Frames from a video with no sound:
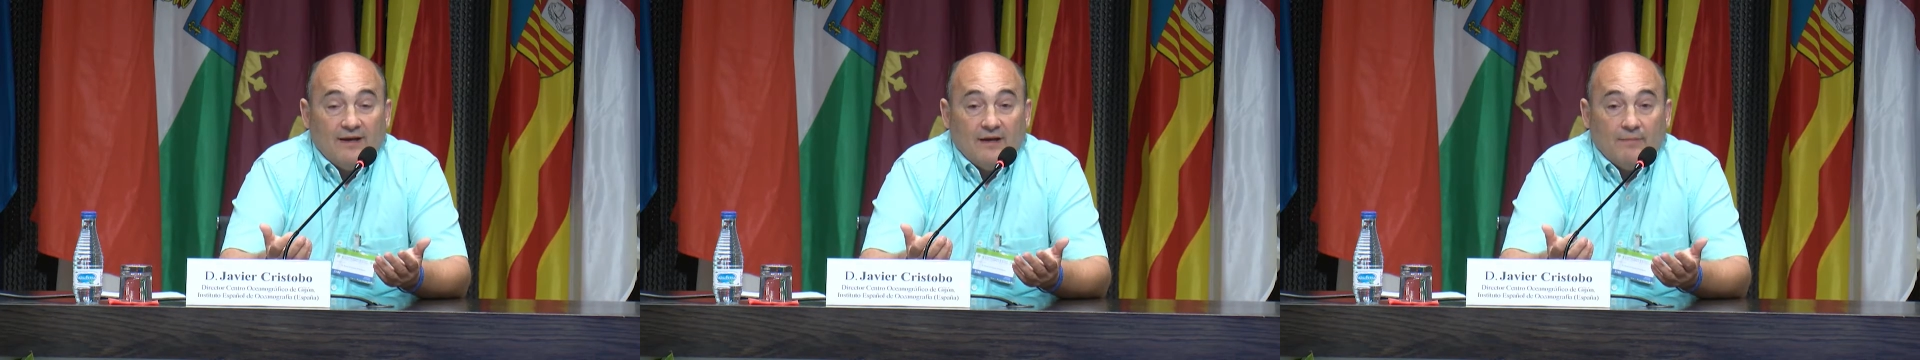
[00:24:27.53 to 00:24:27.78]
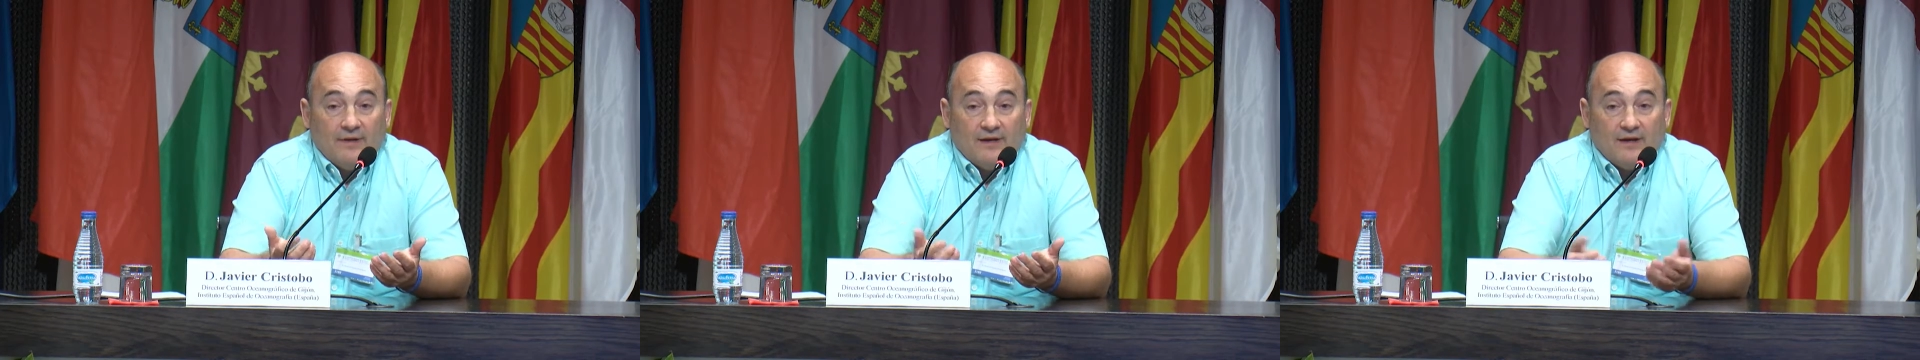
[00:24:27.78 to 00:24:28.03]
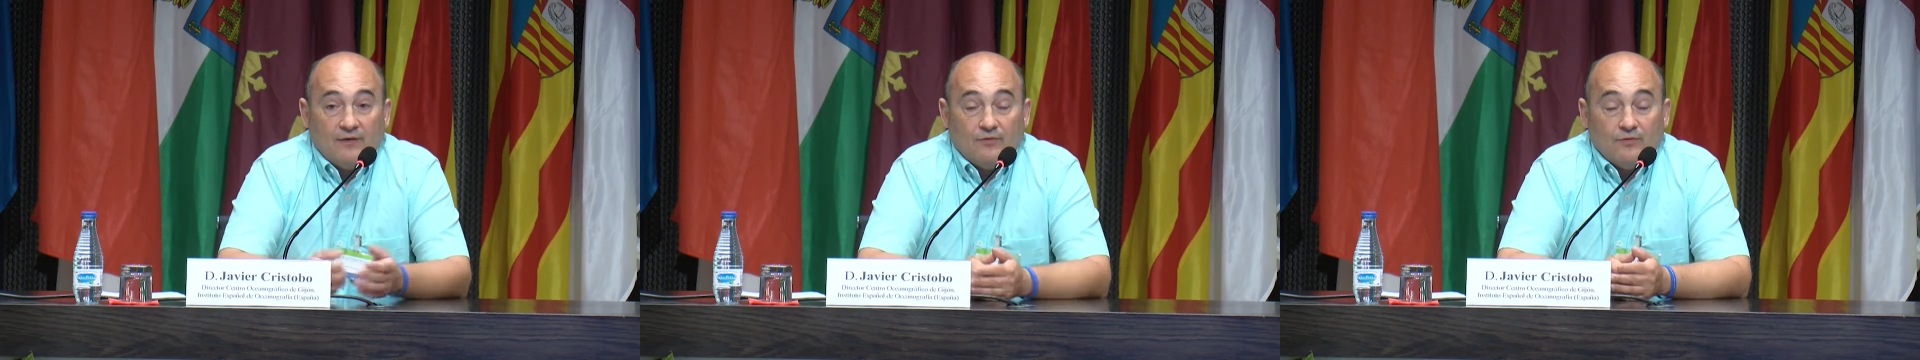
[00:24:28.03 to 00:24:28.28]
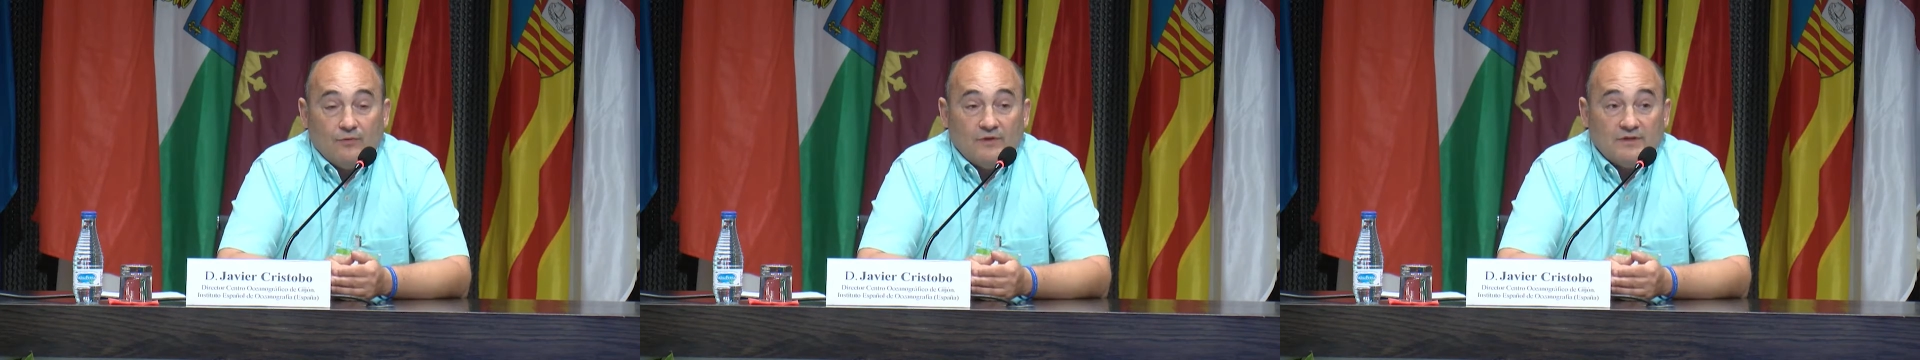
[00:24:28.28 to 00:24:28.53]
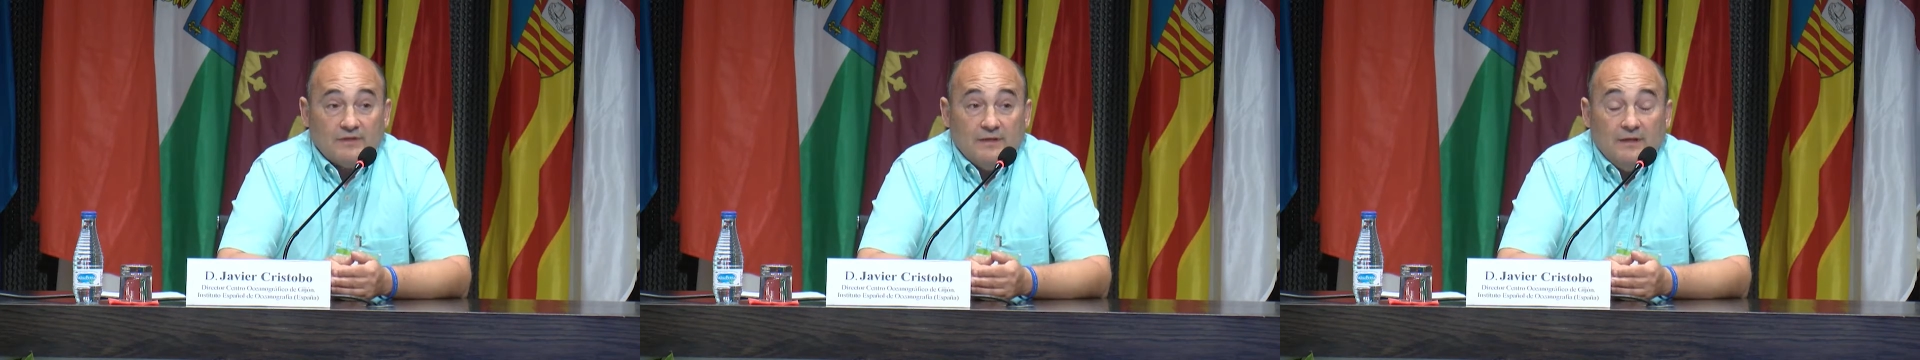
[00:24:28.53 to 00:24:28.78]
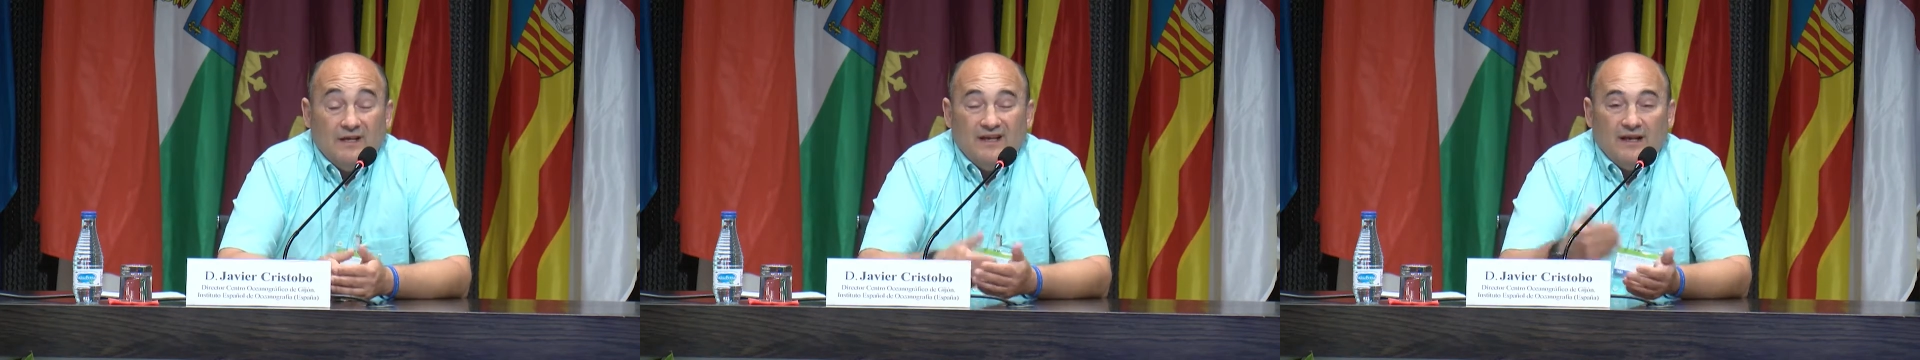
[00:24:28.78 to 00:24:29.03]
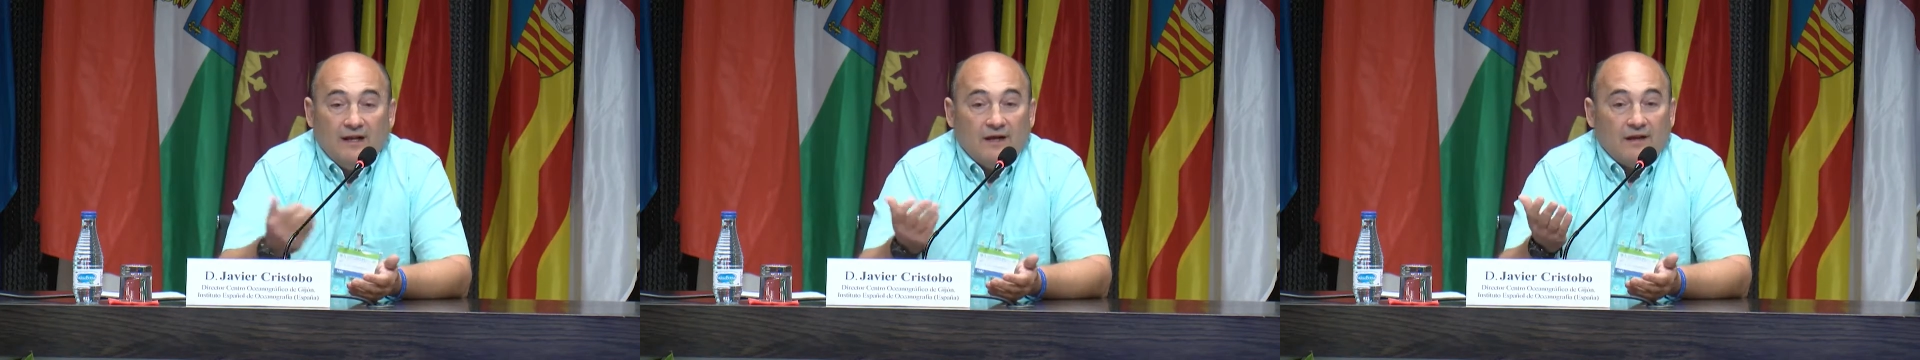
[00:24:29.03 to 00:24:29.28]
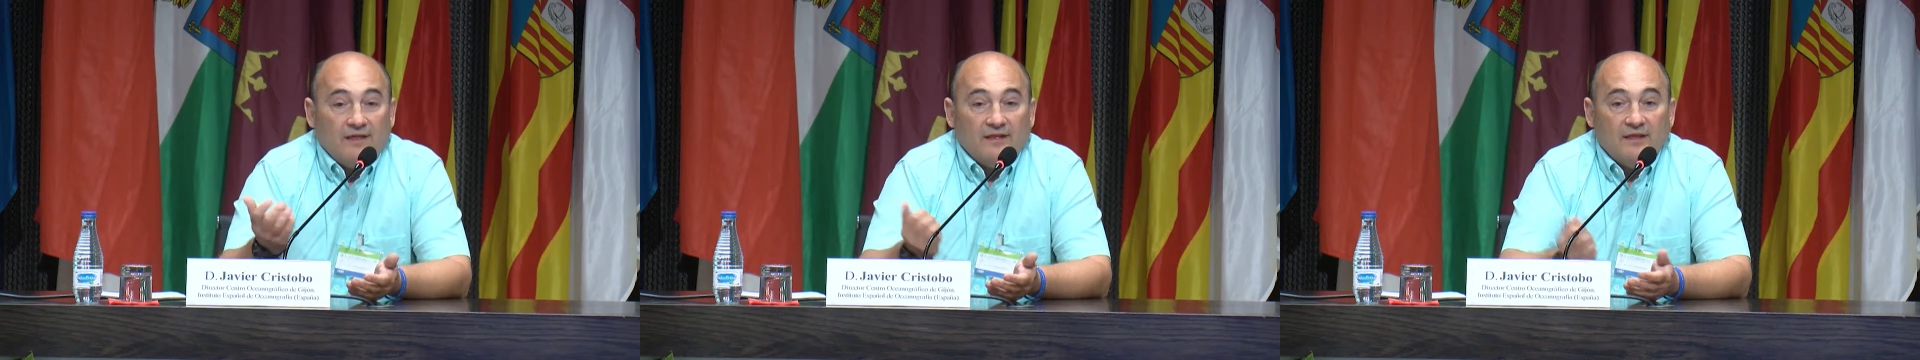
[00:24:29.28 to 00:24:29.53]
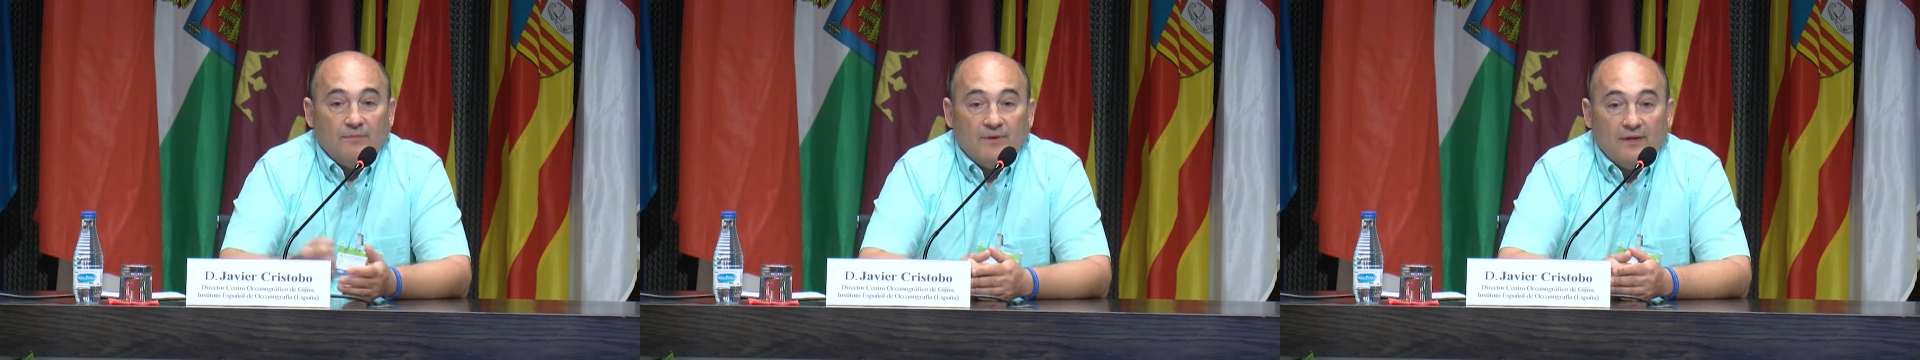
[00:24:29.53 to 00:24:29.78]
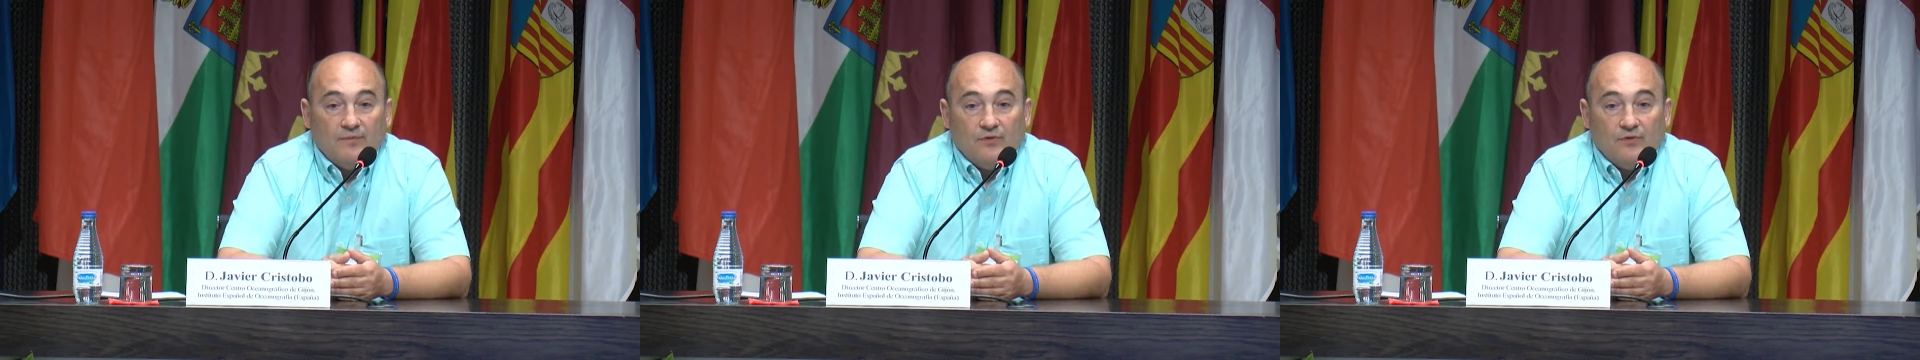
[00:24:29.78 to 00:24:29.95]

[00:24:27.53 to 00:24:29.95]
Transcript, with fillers: poster. Why? Because it is worthy.